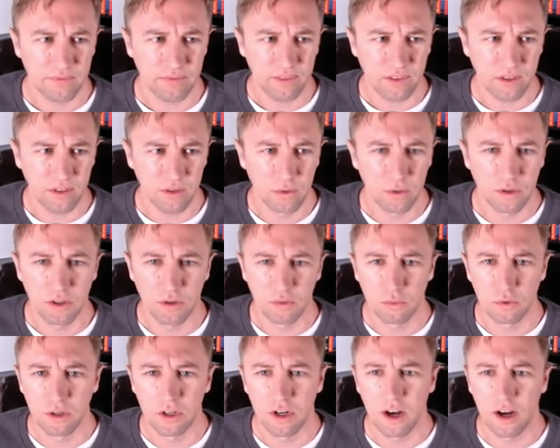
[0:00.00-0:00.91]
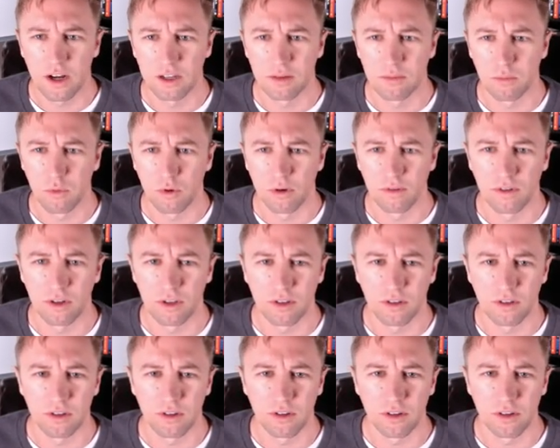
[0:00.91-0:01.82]
which would cause more of a
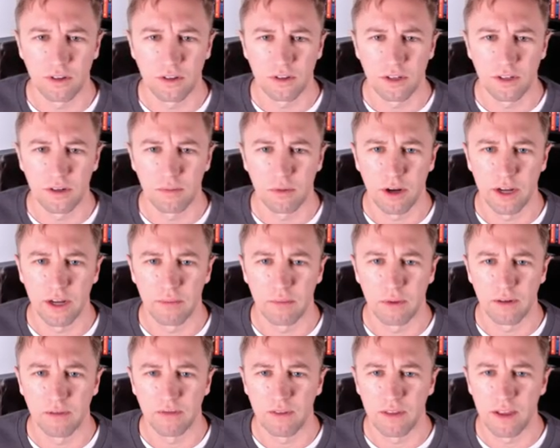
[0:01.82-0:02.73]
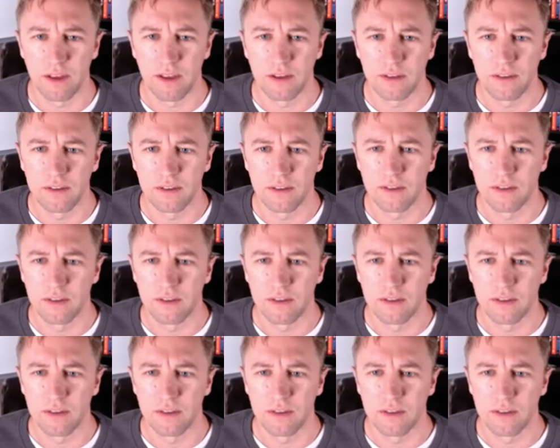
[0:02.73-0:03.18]
concern to break above this.